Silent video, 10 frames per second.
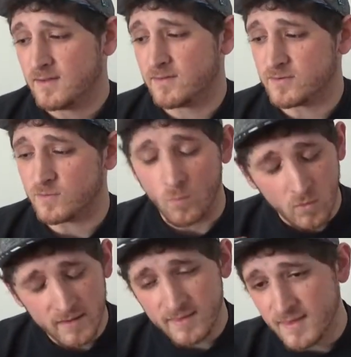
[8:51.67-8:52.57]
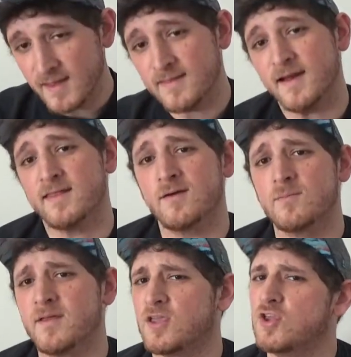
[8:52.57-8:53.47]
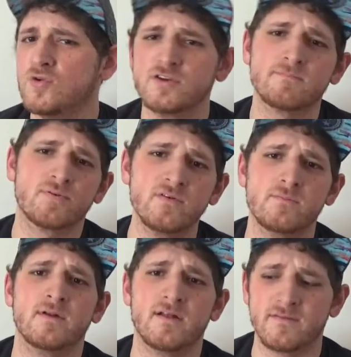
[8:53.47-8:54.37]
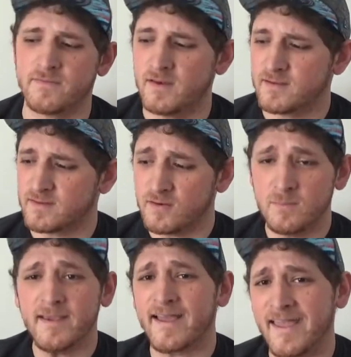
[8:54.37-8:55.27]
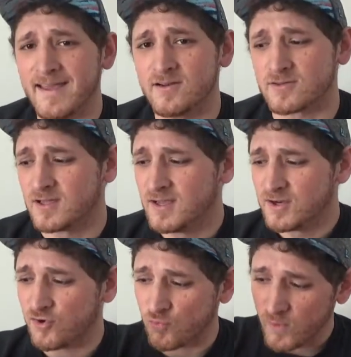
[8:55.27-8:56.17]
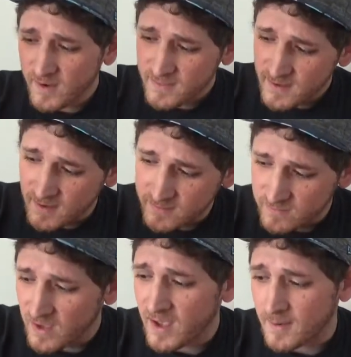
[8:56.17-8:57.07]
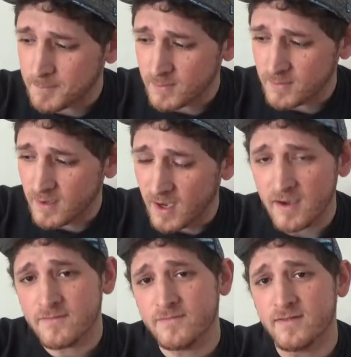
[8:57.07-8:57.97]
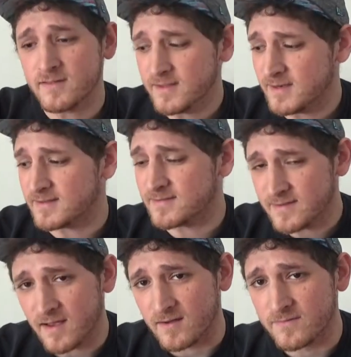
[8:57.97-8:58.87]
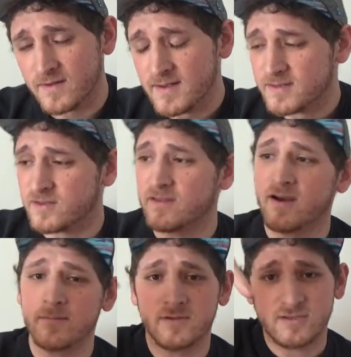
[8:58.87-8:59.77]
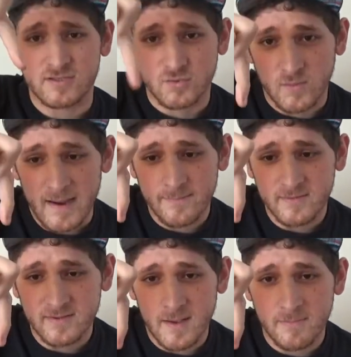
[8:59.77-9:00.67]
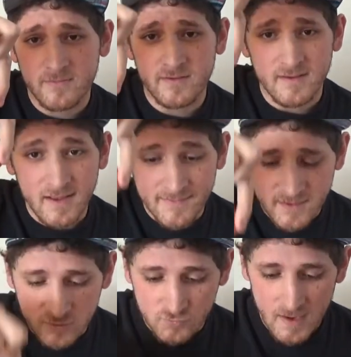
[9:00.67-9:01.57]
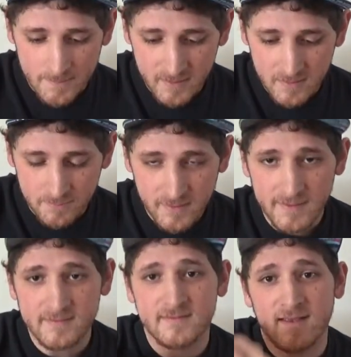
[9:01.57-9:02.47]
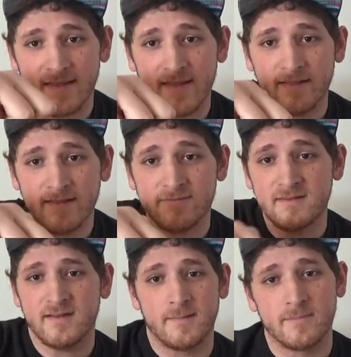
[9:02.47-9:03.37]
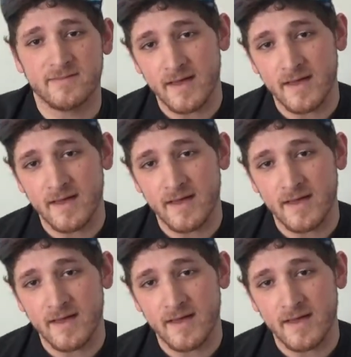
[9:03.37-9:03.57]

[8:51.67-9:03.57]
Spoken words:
There's one thing that I think would be a huge improvement on the Phoenix, and it would be a handle directly on top of the lid itself, so that you're able to just grab the top of it and then drop it into place and then lift it up.